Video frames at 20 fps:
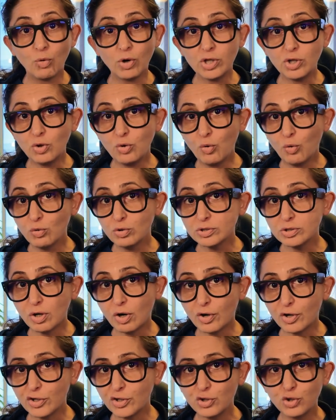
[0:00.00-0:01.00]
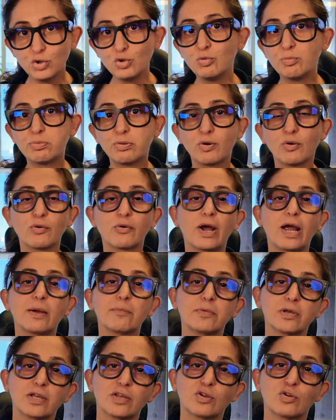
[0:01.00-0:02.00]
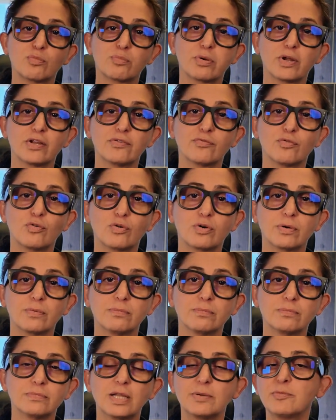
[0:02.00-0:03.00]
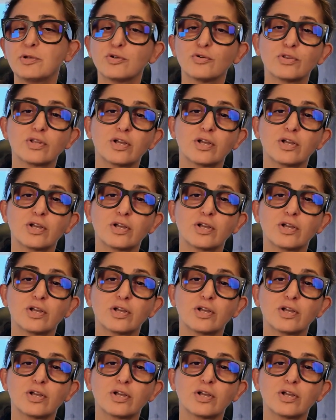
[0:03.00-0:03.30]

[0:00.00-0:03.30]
What goals are you programming your brain for? Let me know